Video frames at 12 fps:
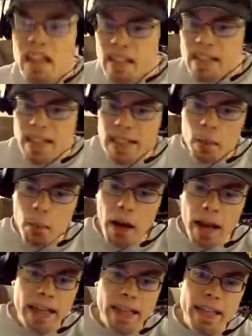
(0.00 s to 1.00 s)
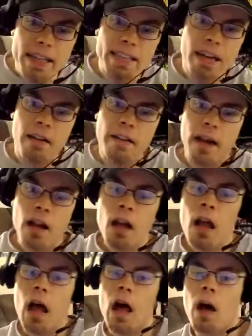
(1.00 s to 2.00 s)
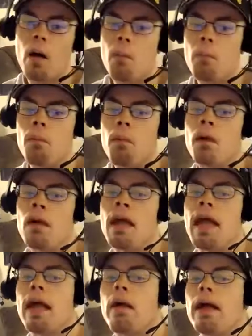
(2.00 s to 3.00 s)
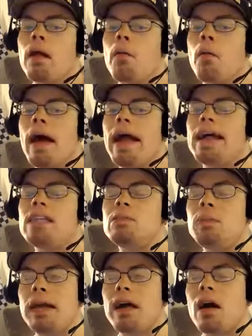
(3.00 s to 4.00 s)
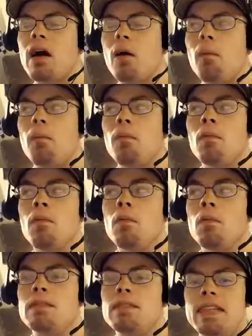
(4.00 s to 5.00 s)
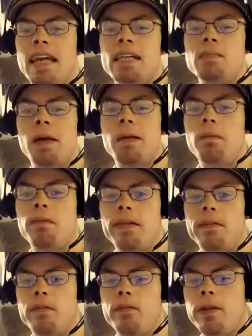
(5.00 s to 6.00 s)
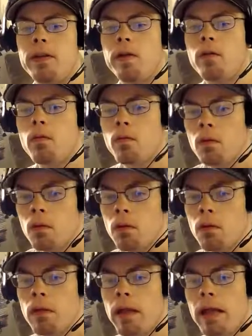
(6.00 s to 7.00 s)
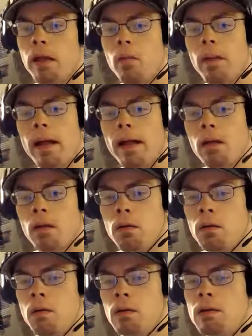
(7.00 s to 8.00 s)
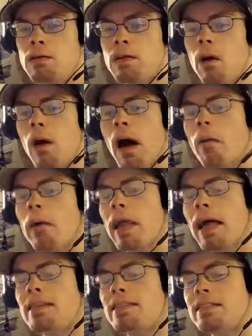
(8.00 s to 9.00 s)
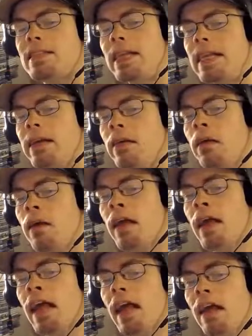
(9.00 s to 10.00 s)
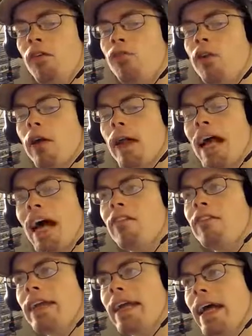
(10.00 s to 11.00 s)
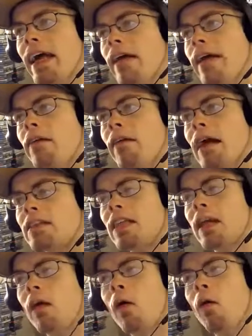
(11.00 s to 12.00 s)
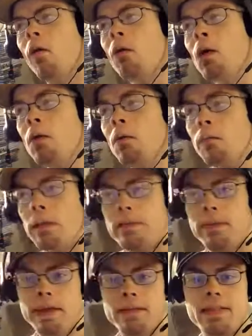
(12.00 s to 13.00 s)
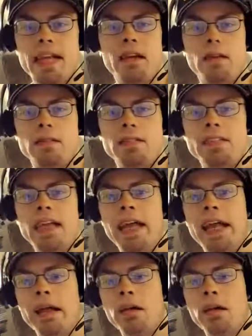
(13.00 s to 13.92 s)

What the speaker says: the body in the chair there. In a way, it's become Sting's pay-per-view too, in a way. So I would like to see, if they're going to have any interaction at all between Taker and Sting